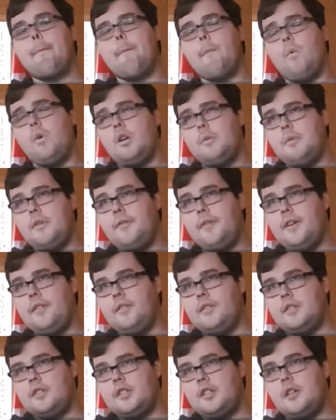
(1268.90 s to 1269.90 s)
One of my
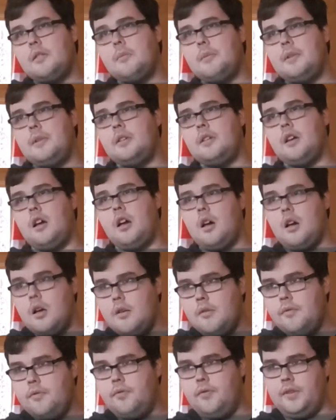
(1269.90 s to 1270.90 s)
favourite Cybermen
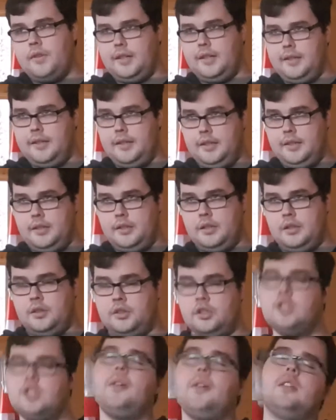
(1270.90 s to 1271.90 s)
of the
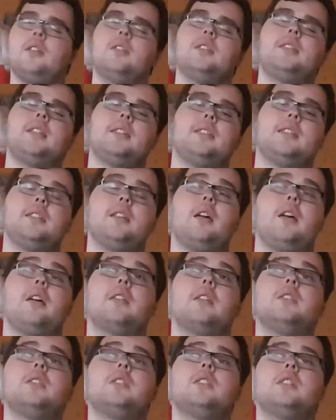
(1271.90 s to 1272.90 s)
2006
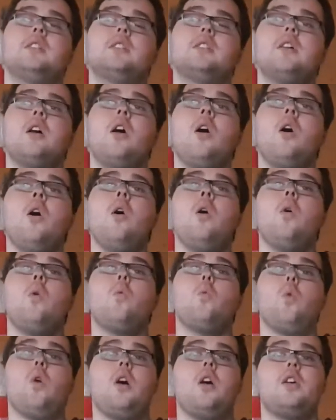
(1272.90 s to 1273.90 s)
designs
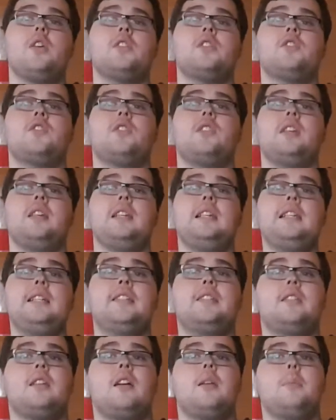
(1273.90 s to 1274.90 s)
was the
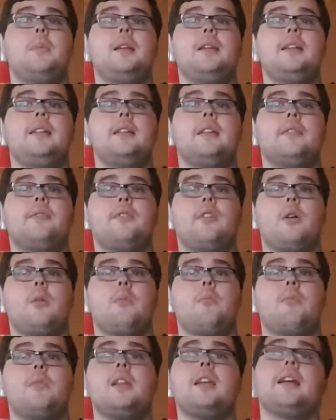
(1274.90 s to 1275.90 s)
Cyber Leader
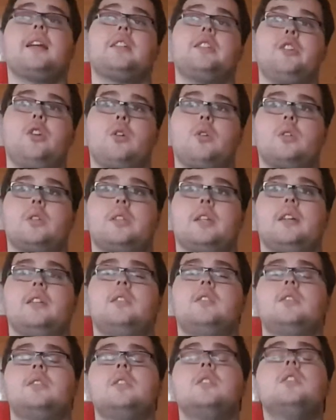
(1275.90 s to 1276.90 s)
from the Next Doctor,
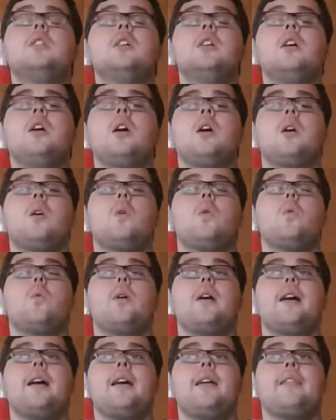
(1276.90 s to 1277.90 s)

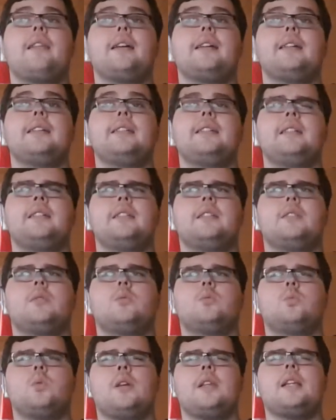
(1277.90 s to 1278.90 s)
where they
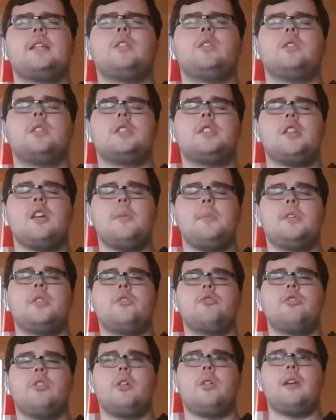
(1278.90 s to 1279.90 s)
took the Cyber
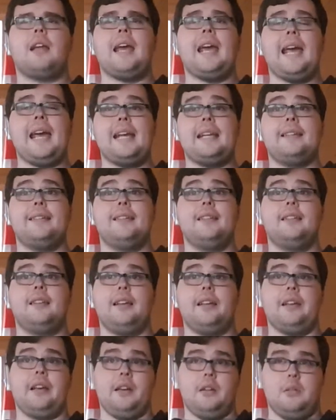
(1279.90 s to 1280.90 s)
Controller head
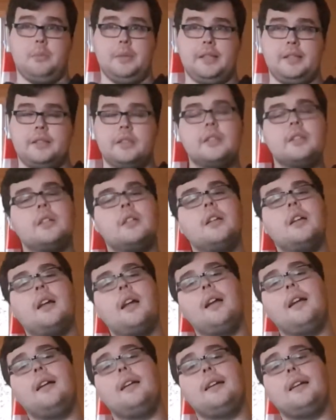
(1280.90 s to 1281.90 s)
helmet
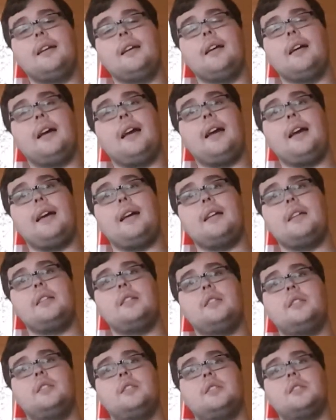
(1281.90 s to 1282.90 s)

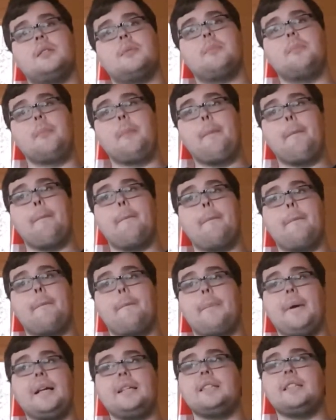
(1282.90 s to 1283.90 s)
and
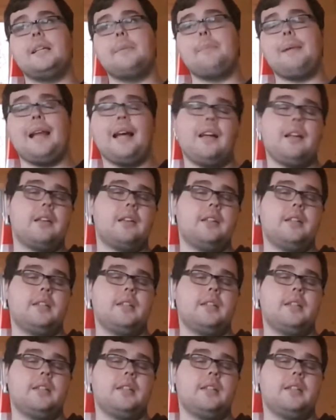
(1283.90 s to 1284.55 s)
painted it black,